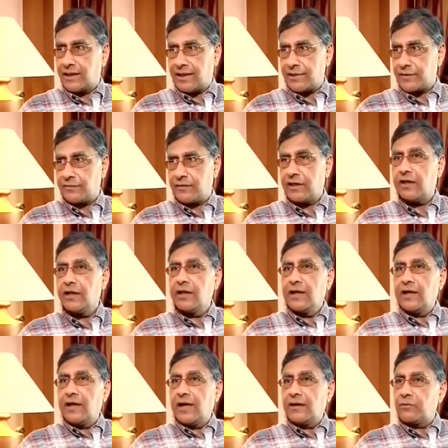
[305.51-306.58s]
Keshavan
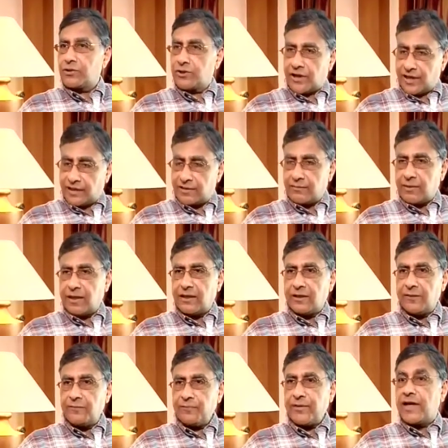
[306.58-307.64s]
and was directed by
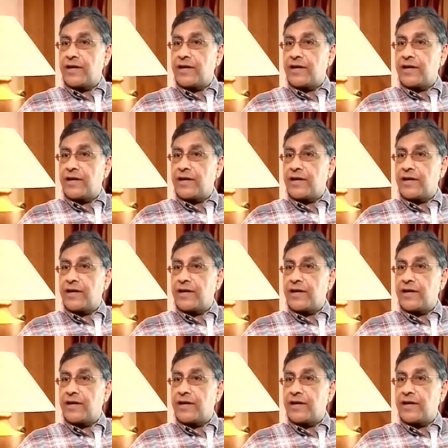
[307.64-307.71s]
her.